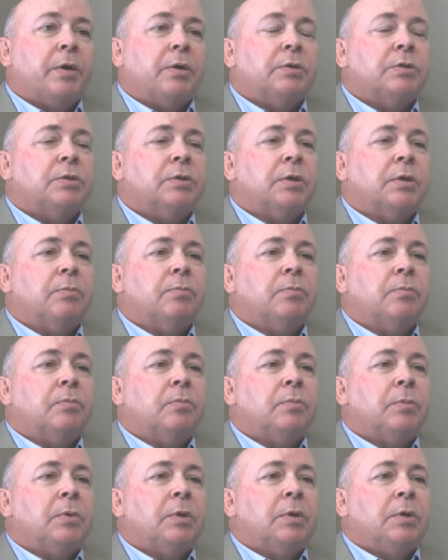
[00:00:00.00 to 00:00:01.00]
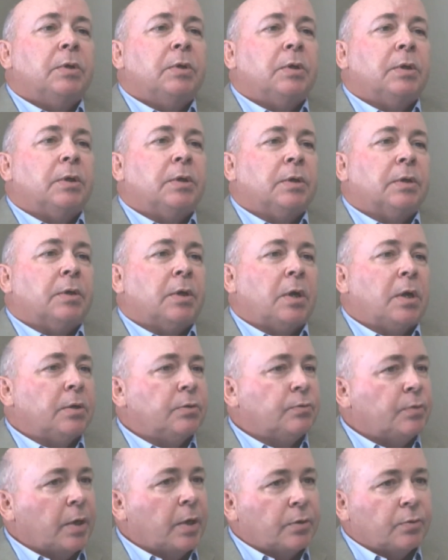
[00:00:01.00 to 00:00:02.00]
some
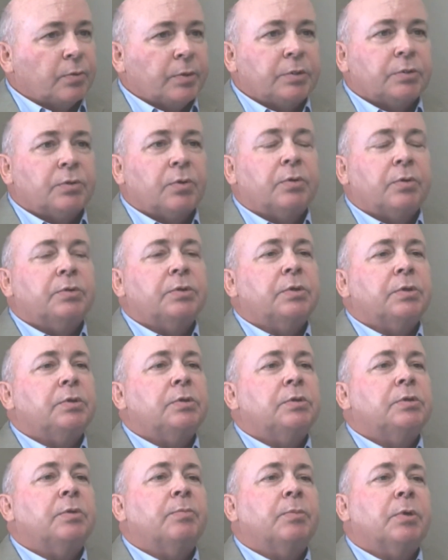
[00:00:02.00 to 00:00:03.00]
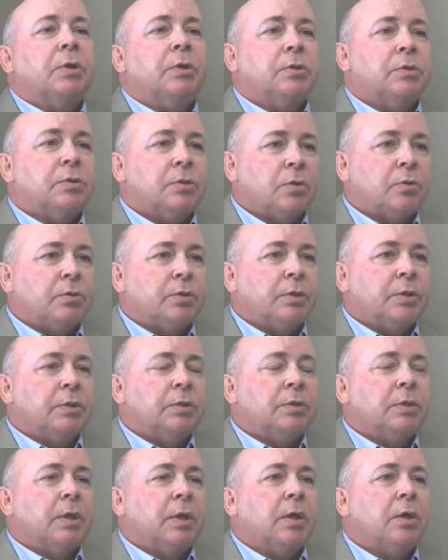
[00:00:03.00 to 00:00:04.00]
contract resources, some consulting
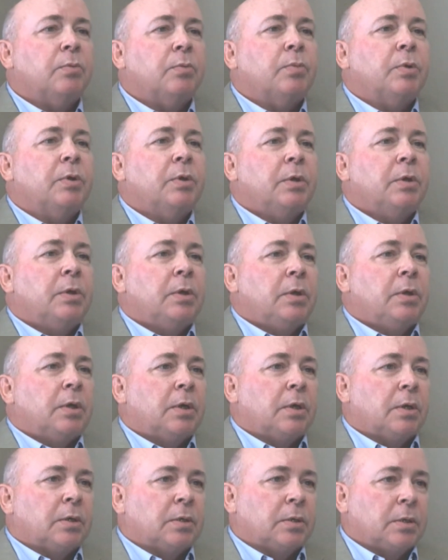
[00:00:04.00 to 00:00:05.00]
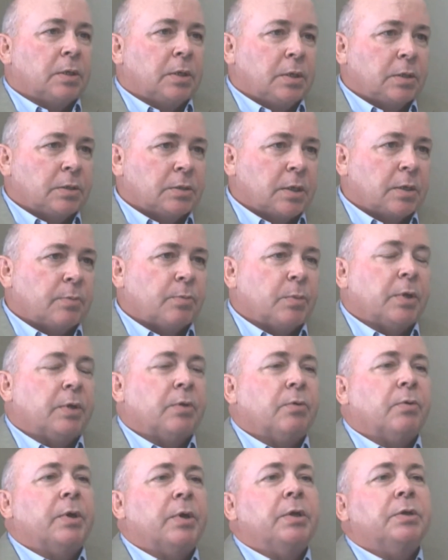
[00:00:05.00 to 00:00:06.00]
to help ease that
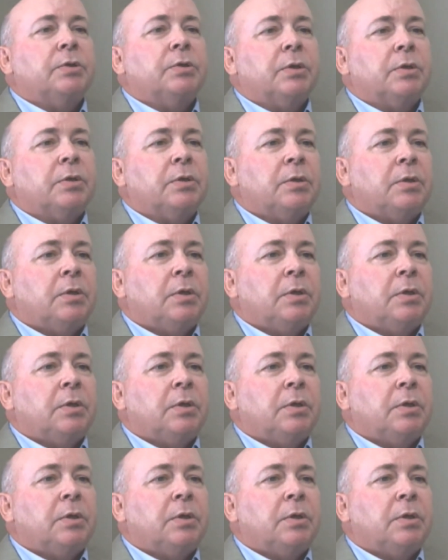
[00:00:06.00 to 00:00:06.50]
migration.